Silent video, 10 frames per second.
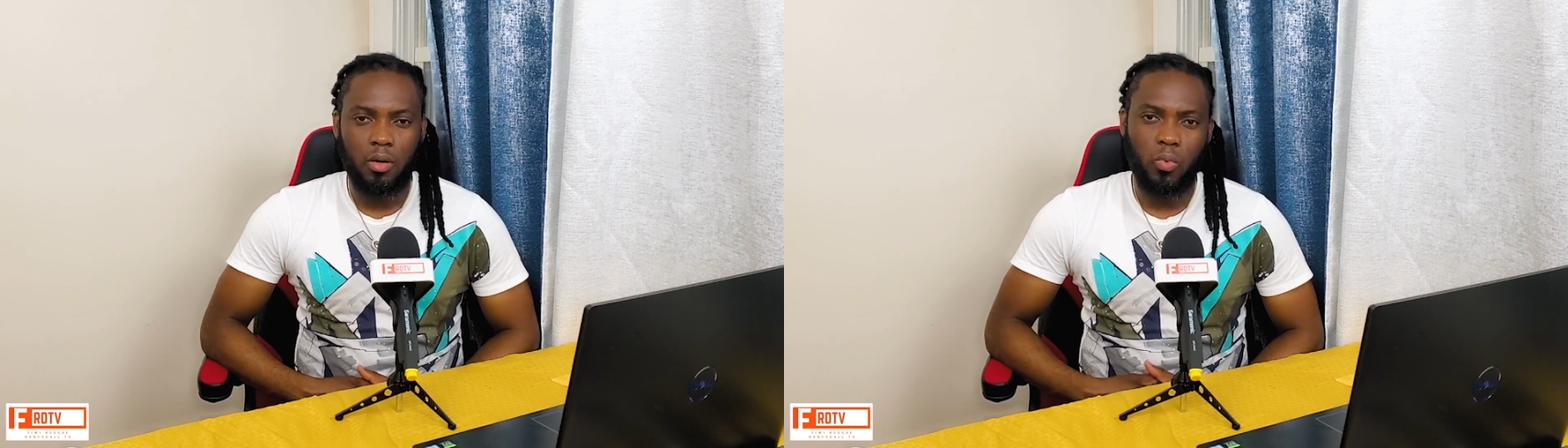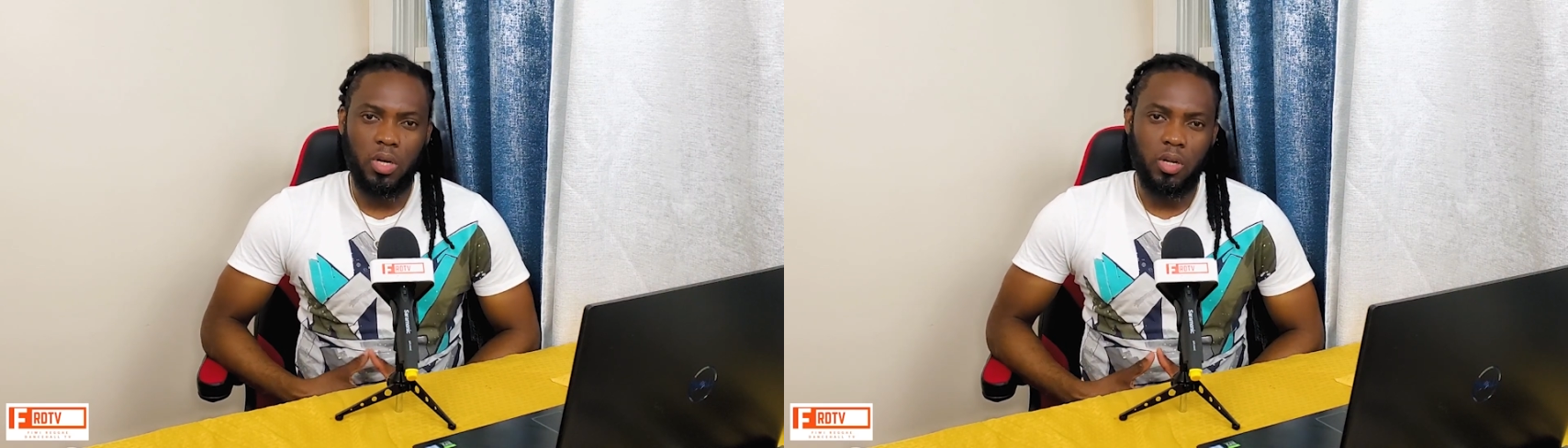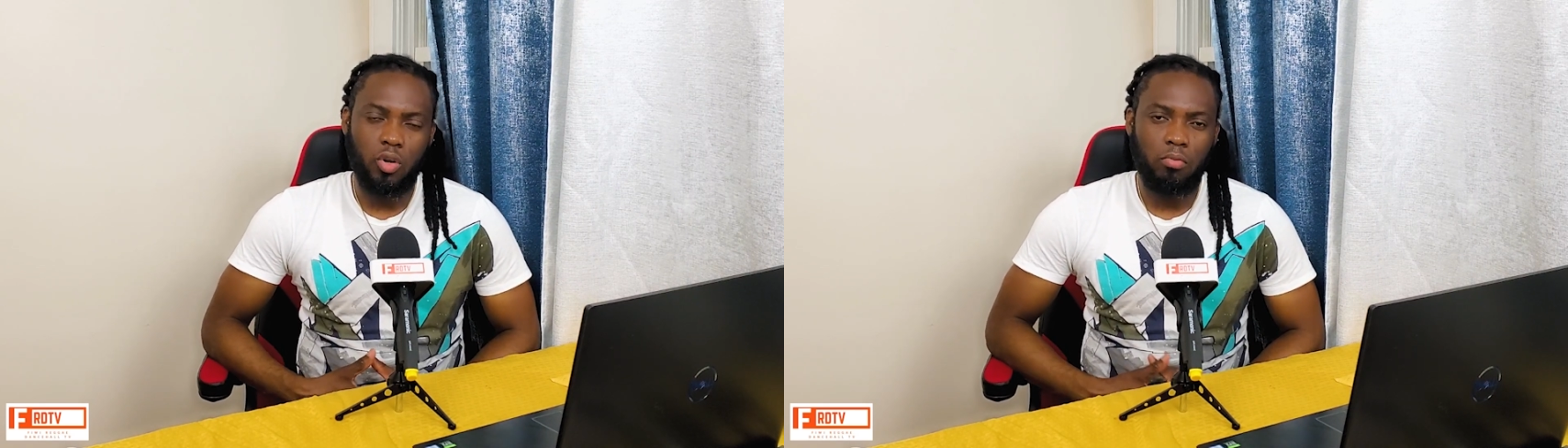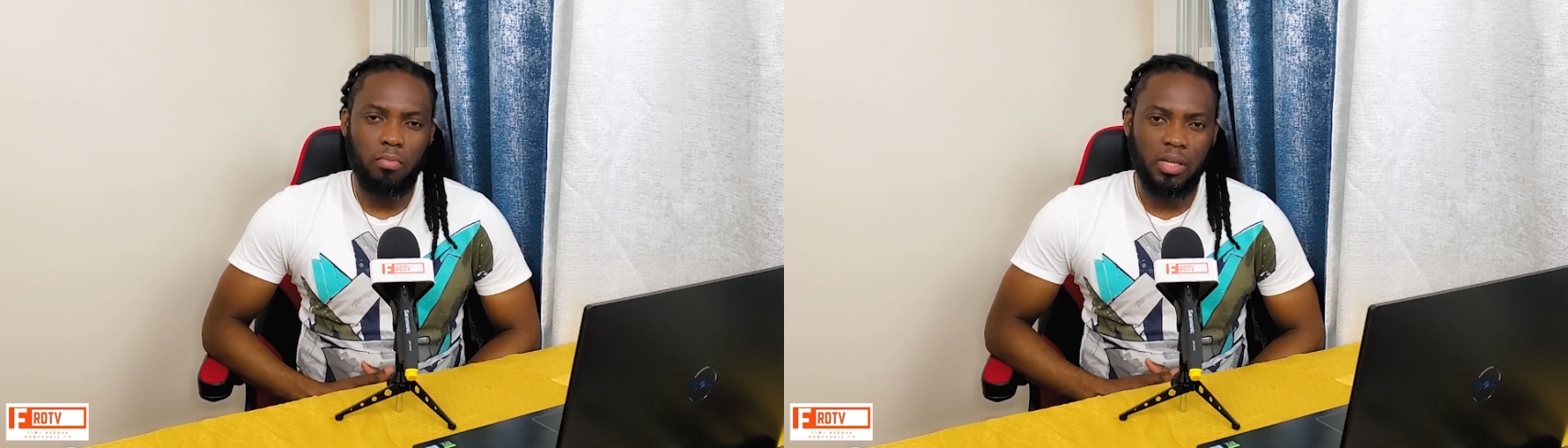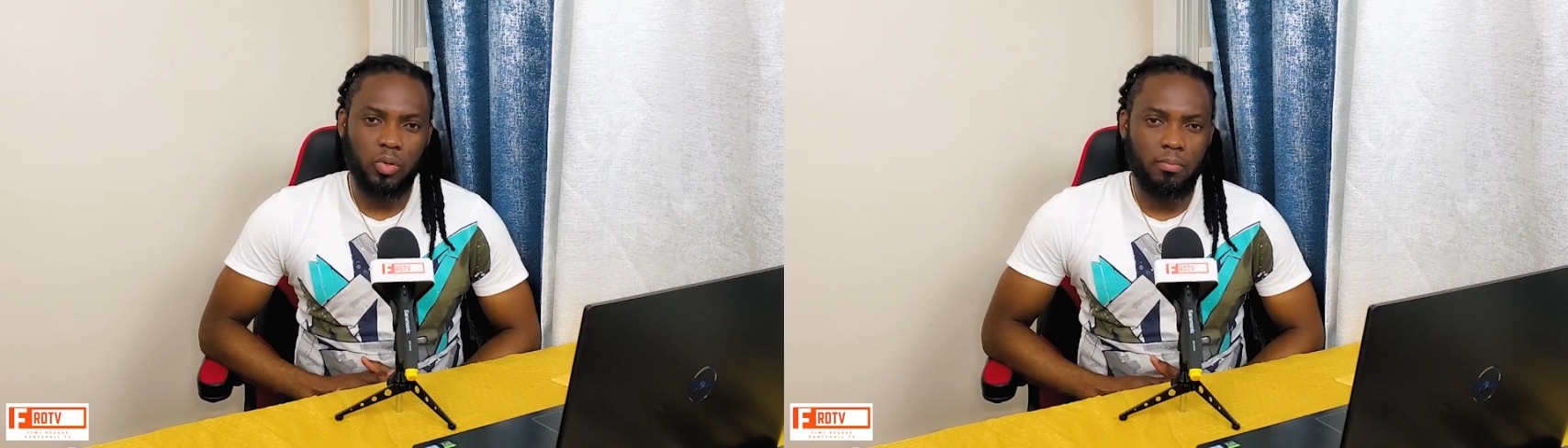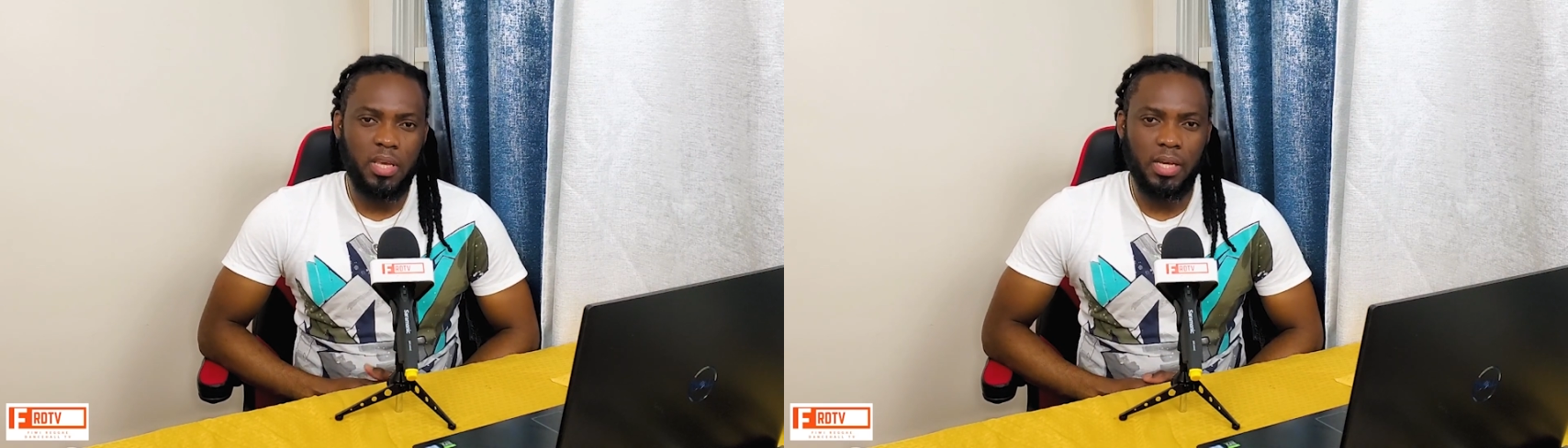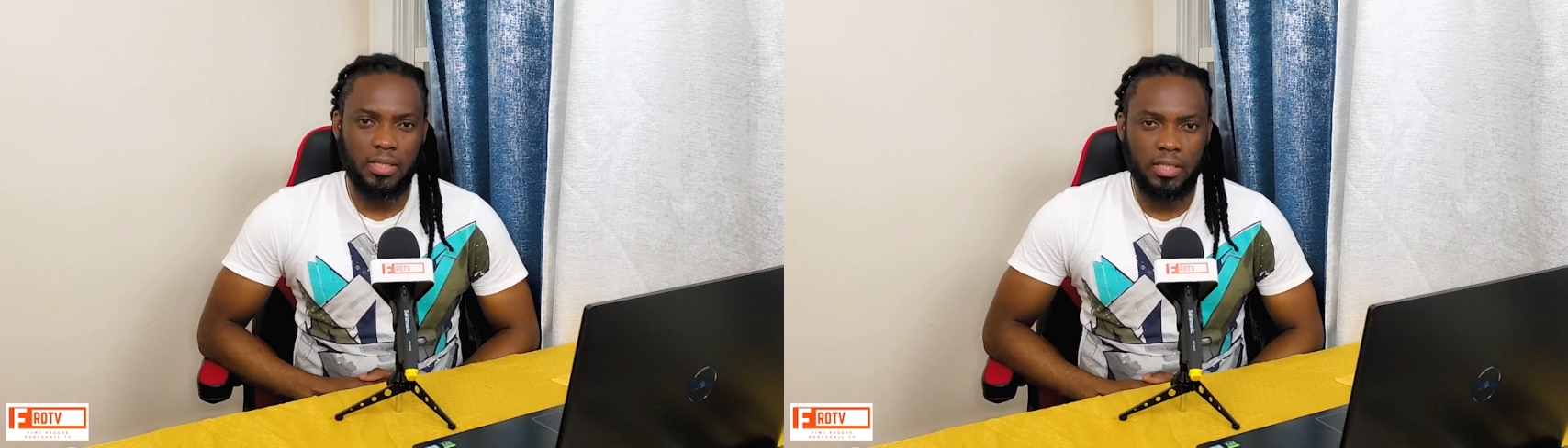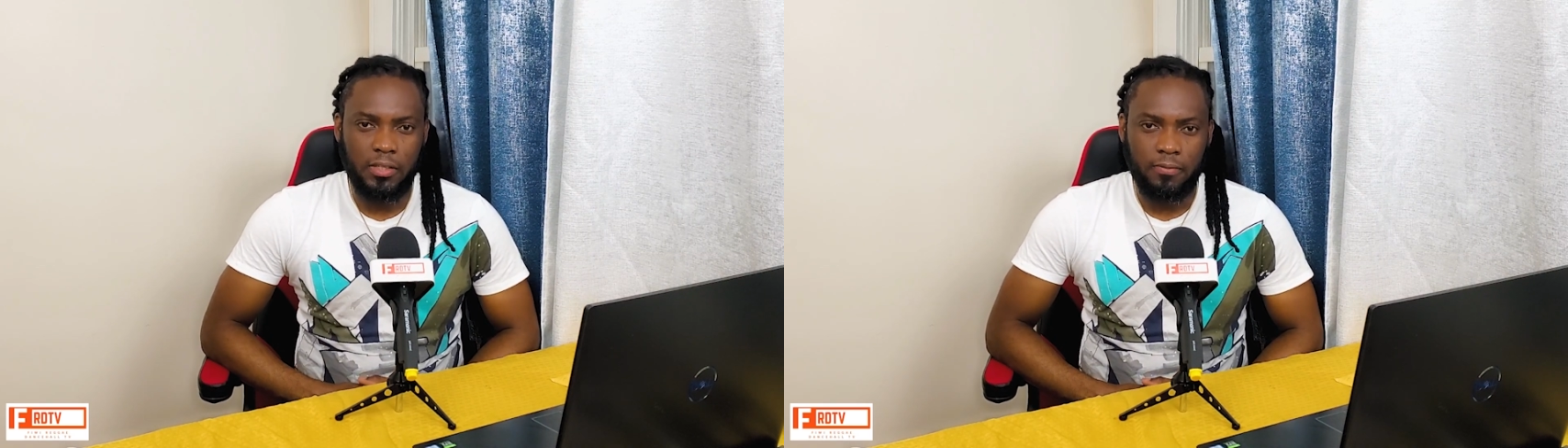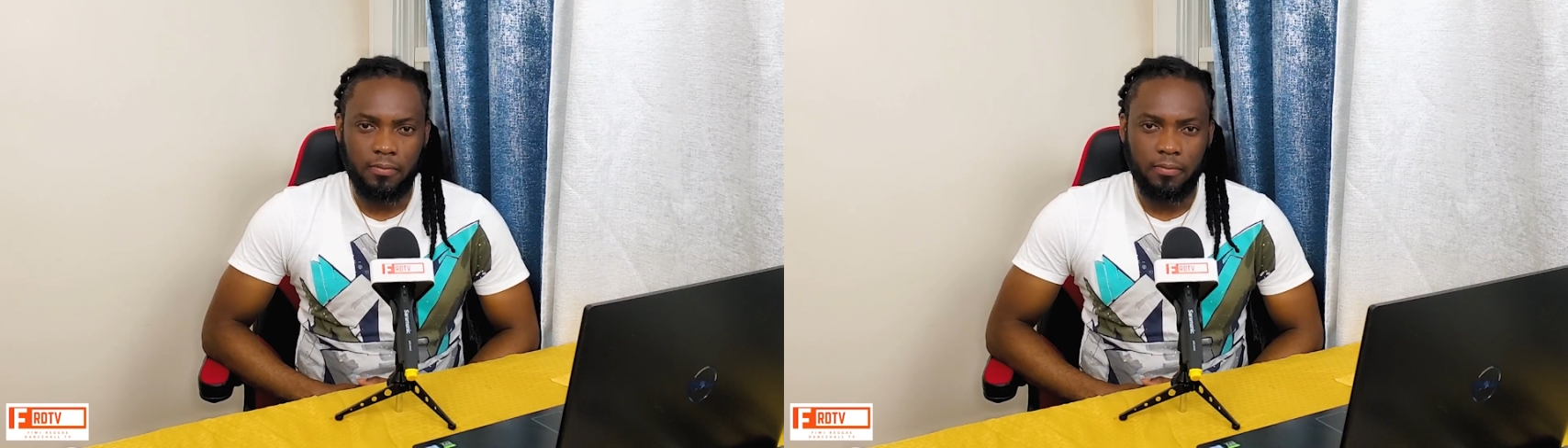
with the numbers of me I see.